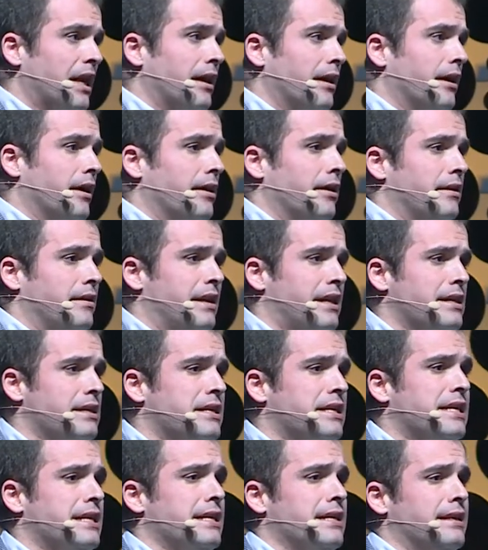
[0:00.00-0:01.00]
Uh,
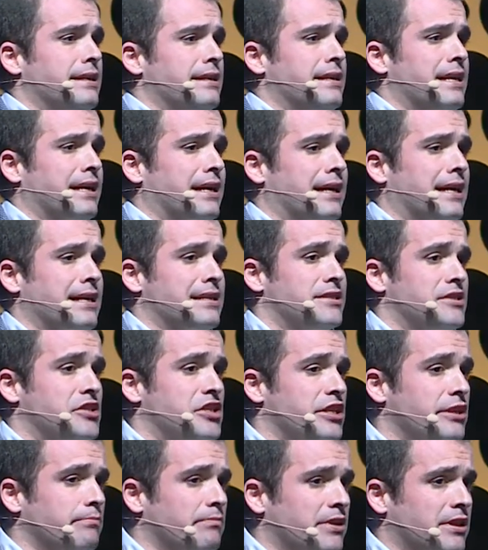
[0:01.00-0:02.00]
Niki
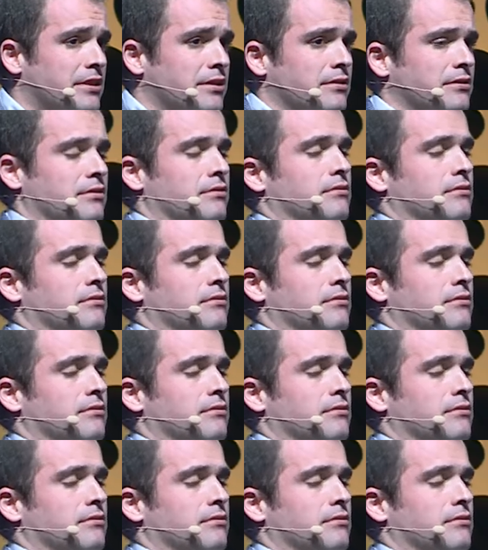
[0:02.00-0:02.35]
Nakajima,